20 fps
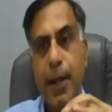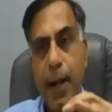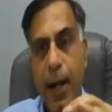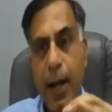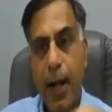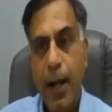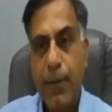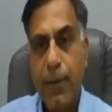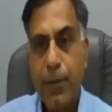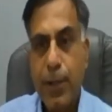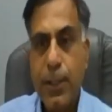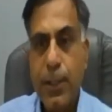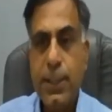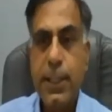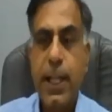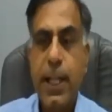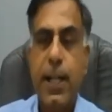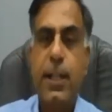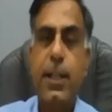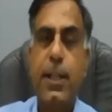After
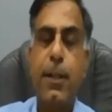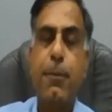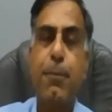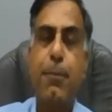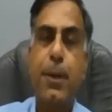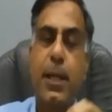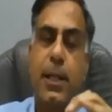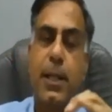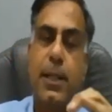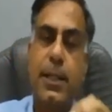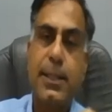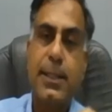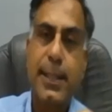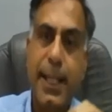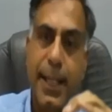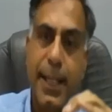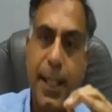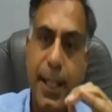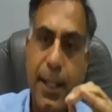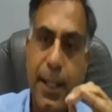CIT appeal, the
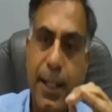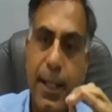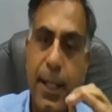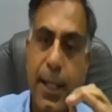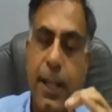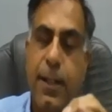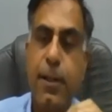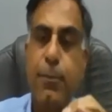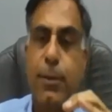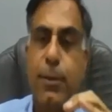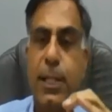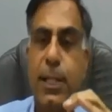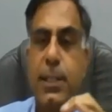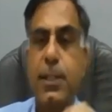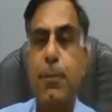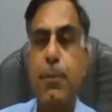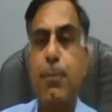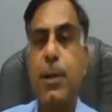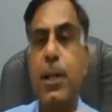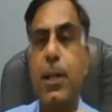second income tax
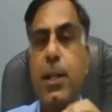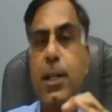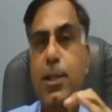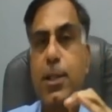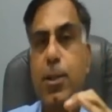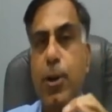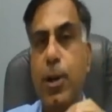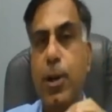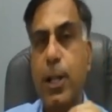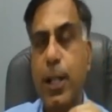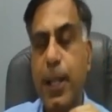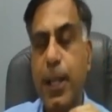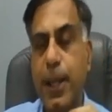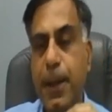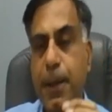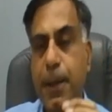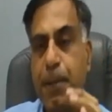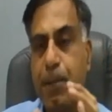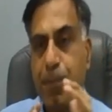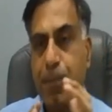appellate authority
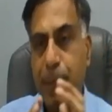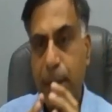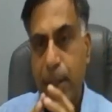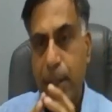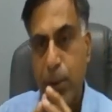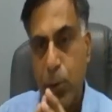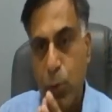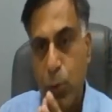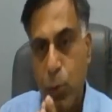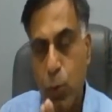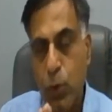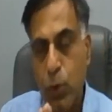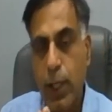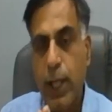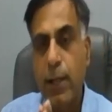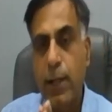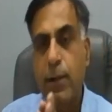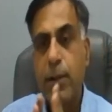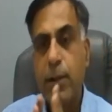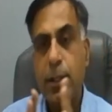who
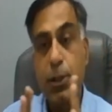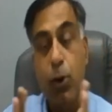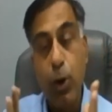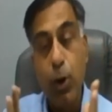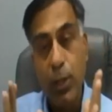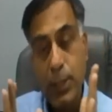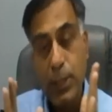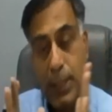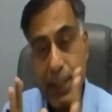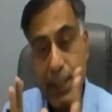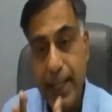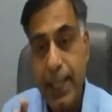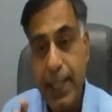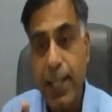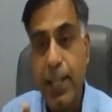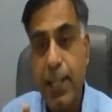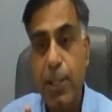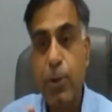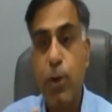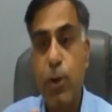can entertain